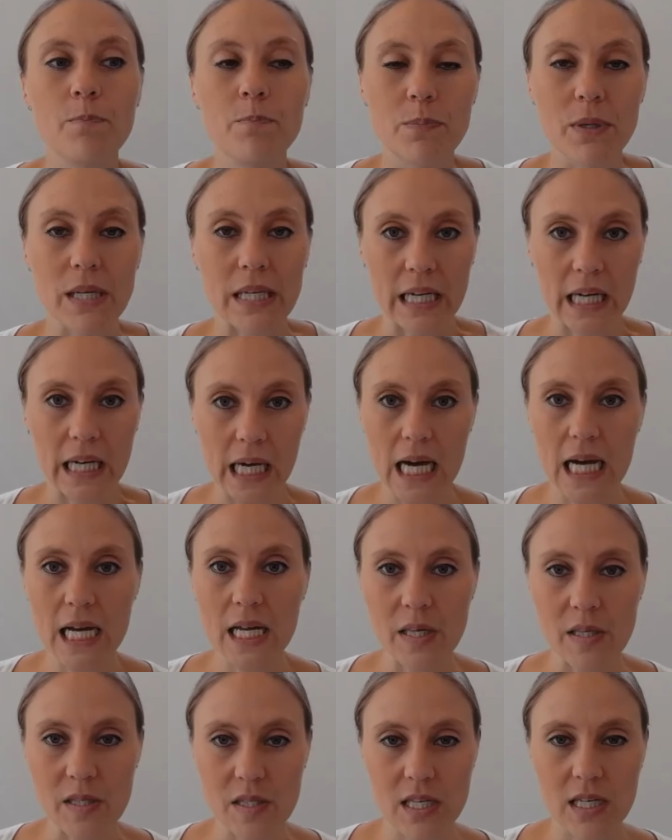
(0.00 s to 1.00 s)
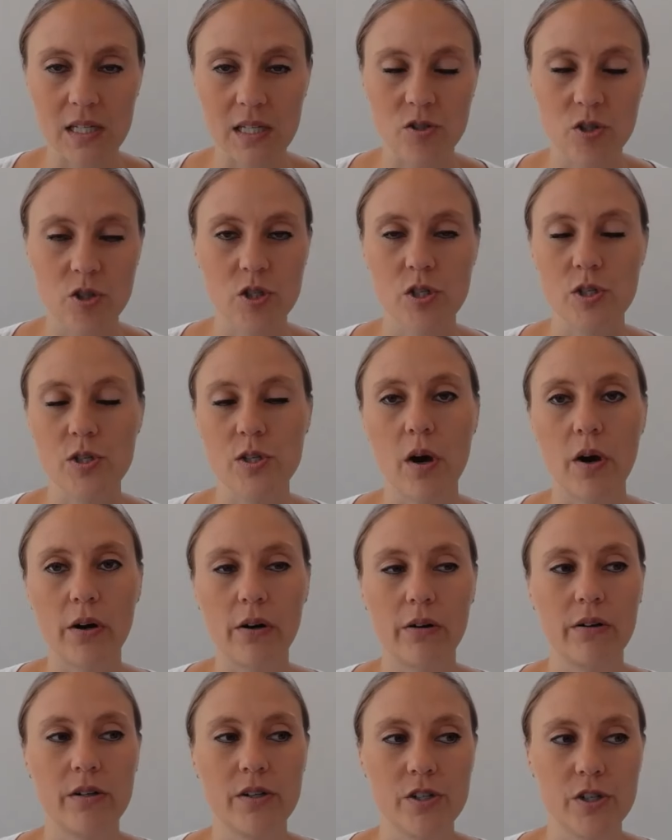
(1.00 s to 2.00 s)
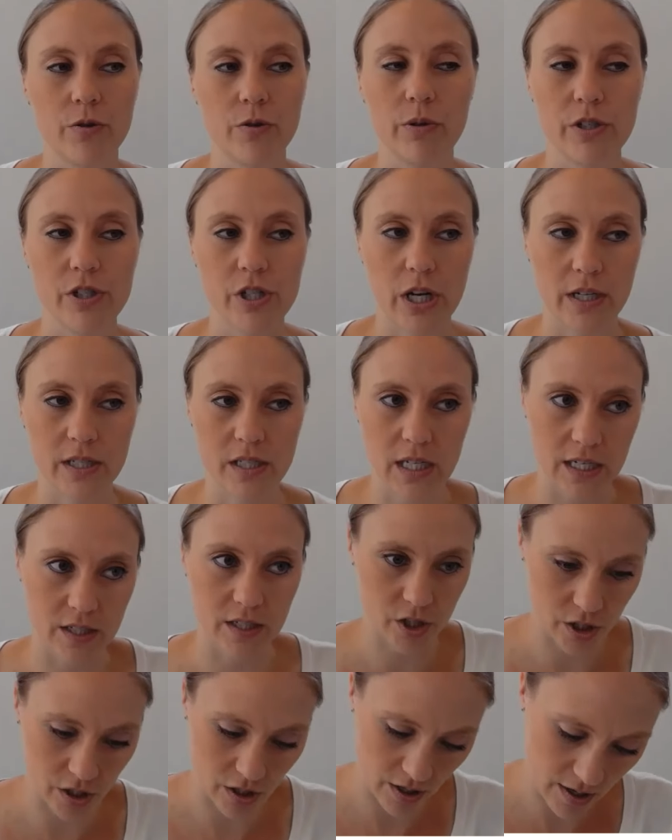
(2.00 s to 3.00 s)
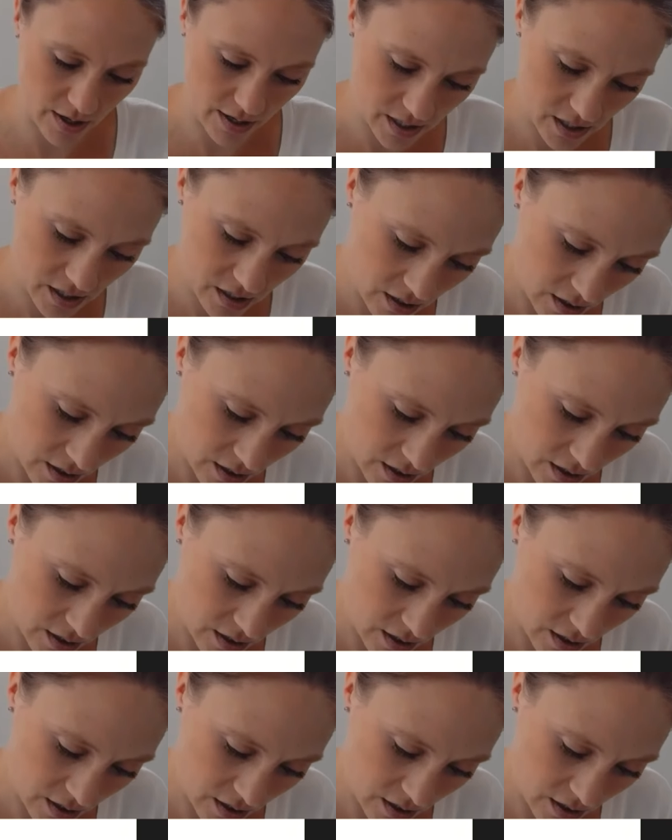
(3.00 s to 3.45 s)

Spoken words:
because it's just harder to reject H naught.